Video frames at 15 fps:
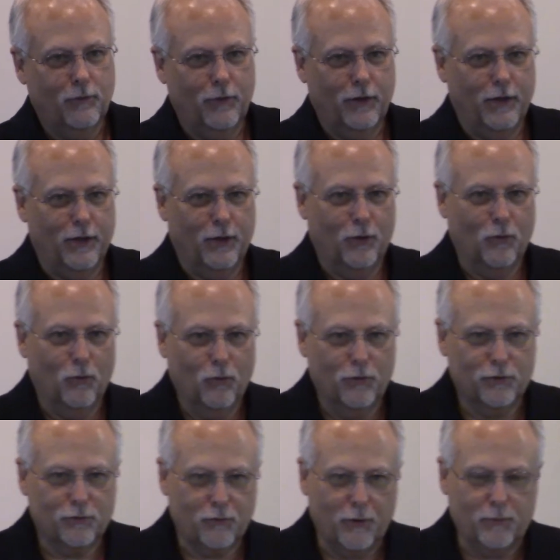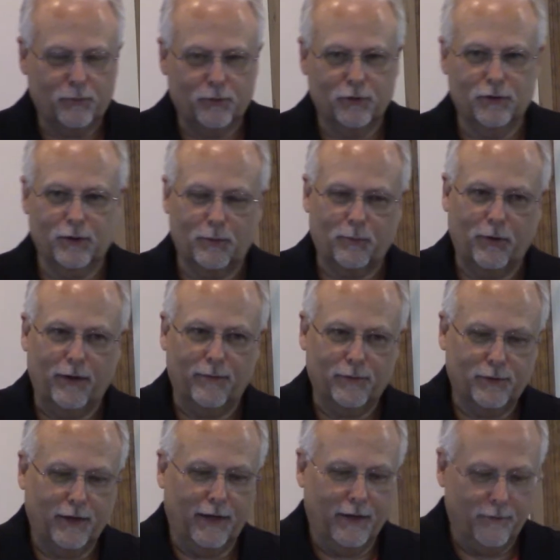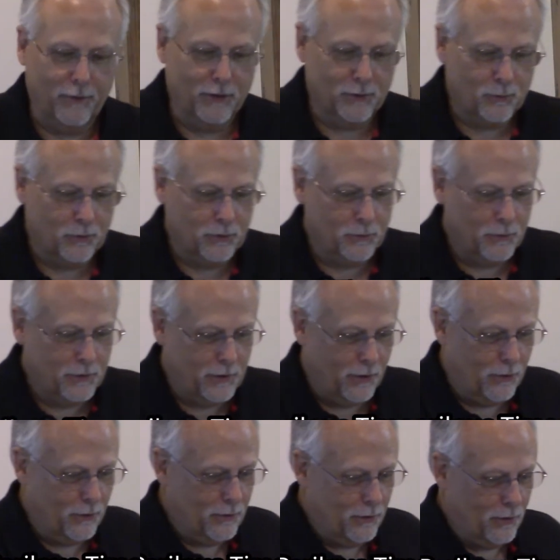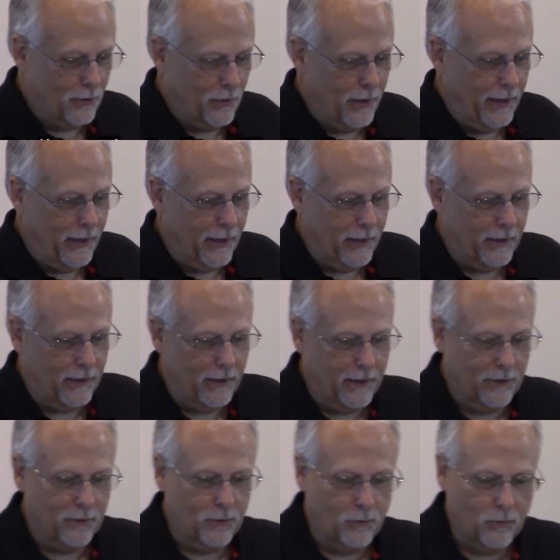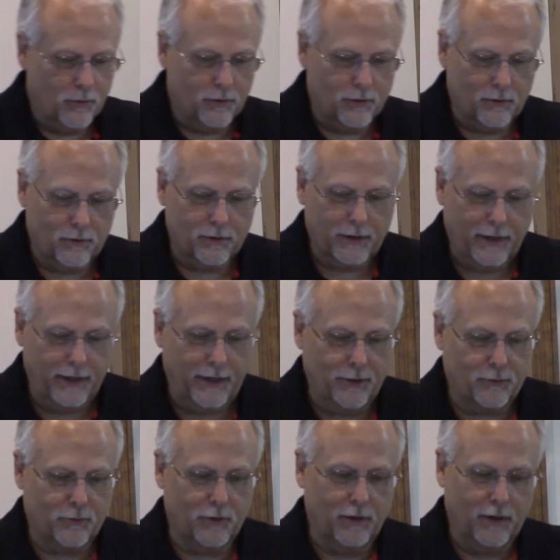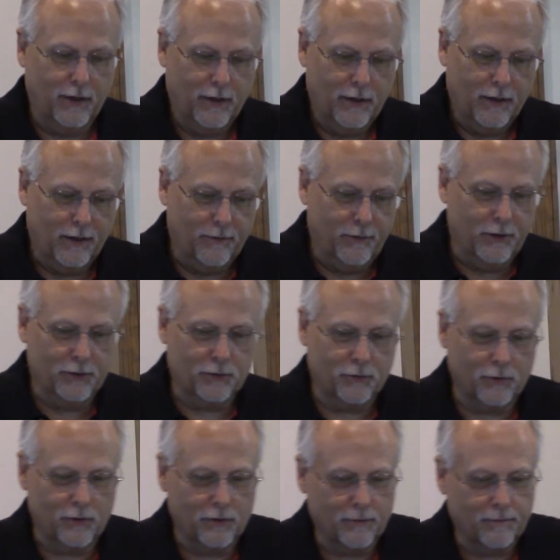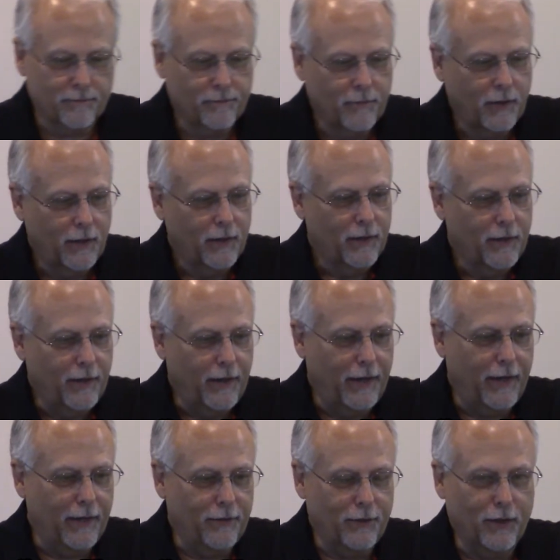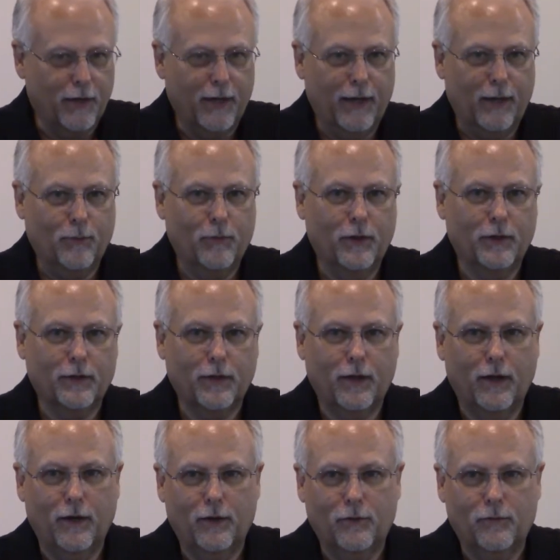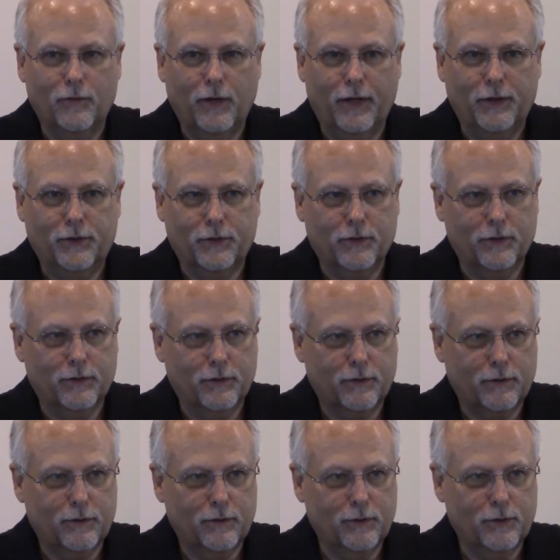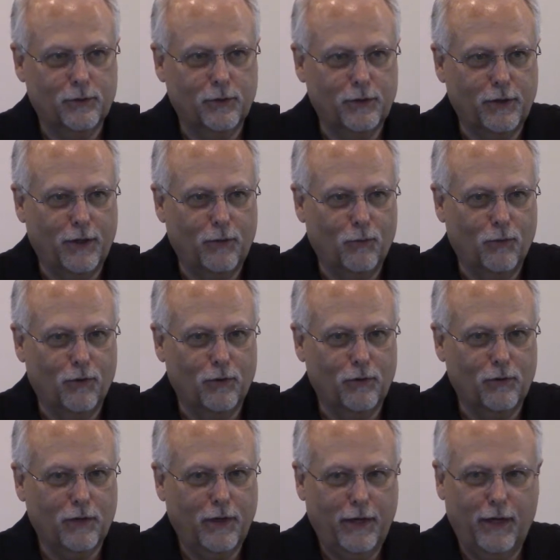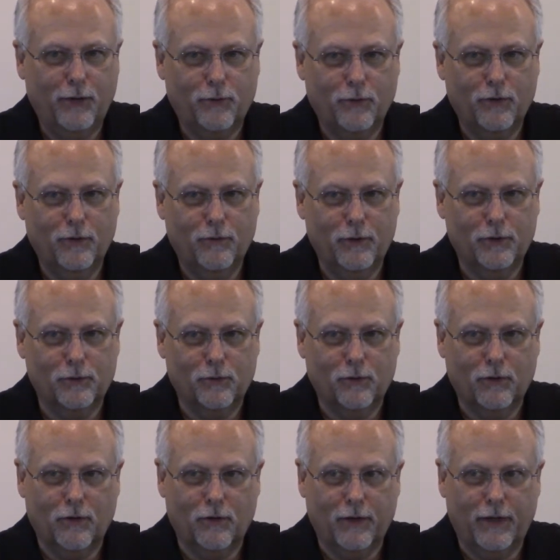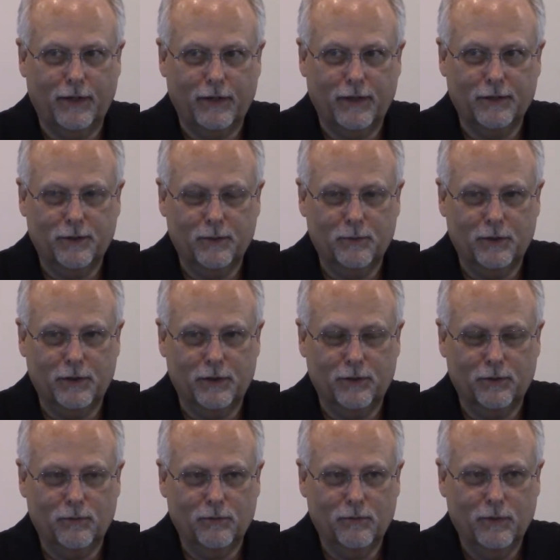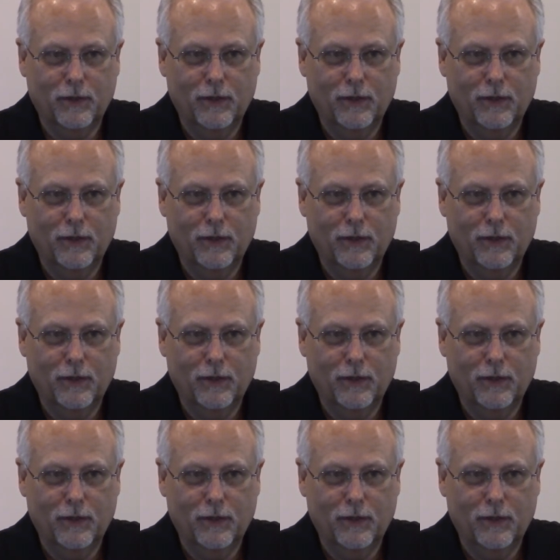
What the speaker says: We know the scriptures that prophesy of Israel's return to their land and the world hatred of Israel and the alignment of nations. There is a world hatred of Israel called anti-Semitism.